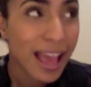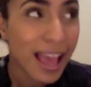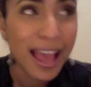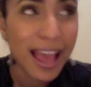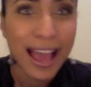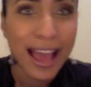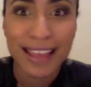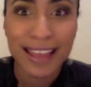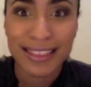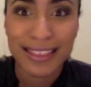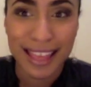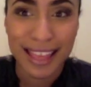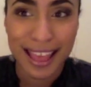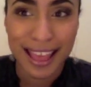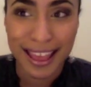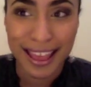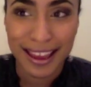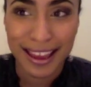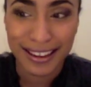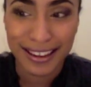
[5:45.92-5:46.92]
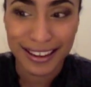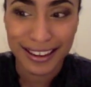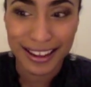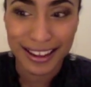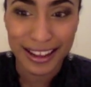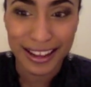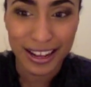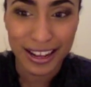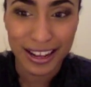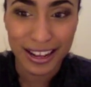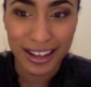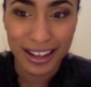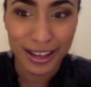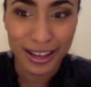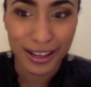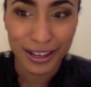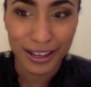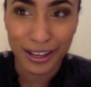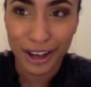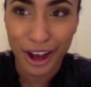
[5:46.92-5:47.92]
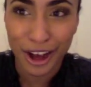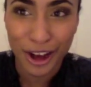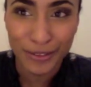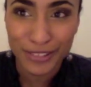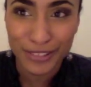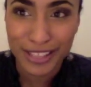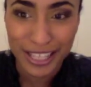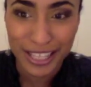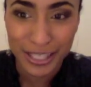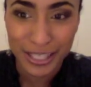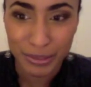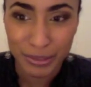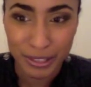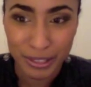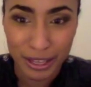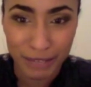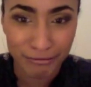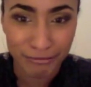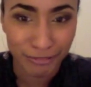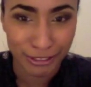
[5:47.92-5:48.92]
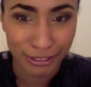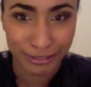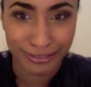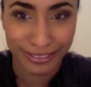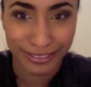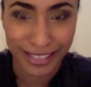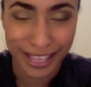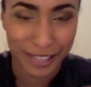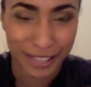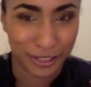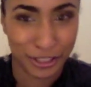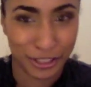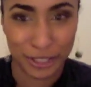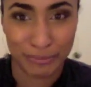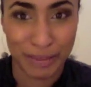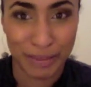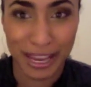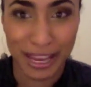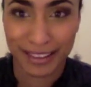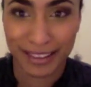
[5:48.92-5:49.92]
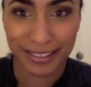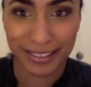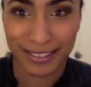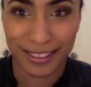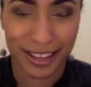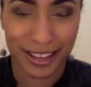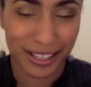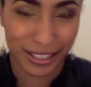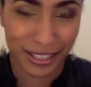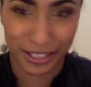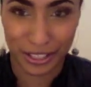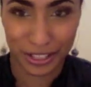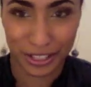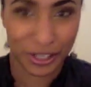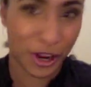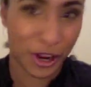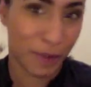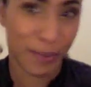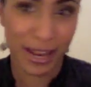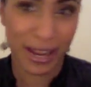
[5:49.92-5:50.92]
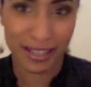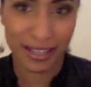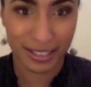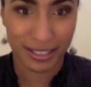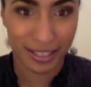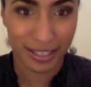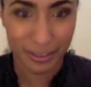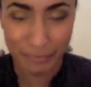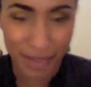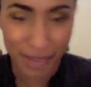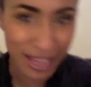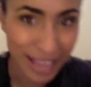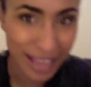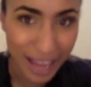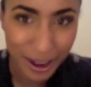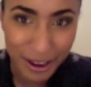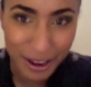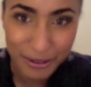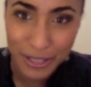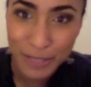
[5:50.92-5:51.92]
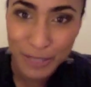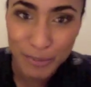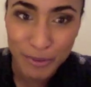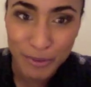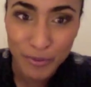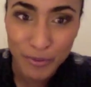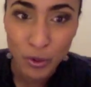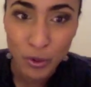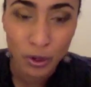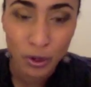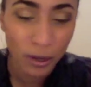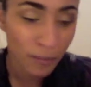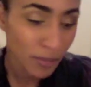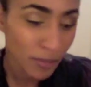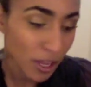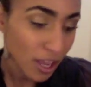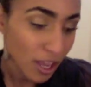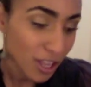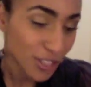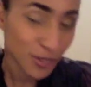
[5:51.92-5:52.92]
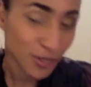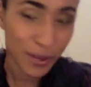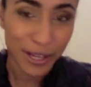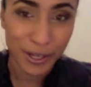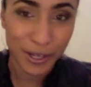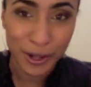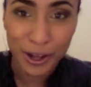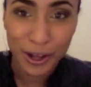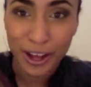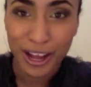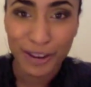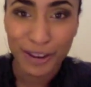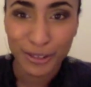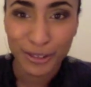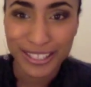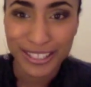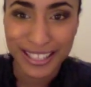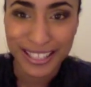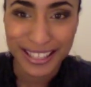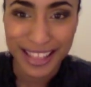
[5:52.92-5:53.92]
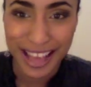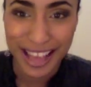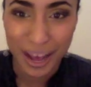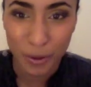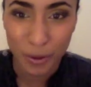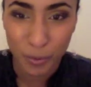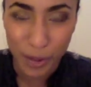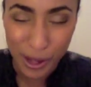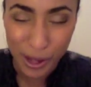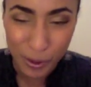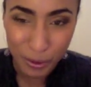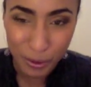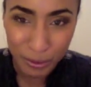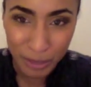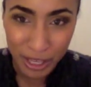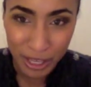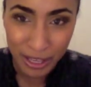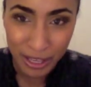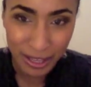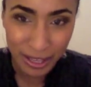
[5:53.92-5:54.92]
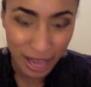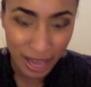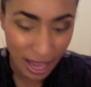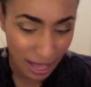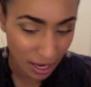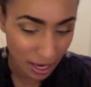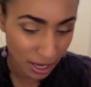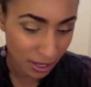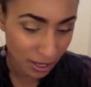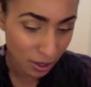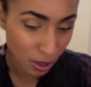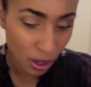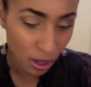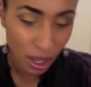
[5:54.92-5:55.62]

And then after that, she was like, well, it's just me. I can just go back to being how I was before. So I got her onto that well woman, and I got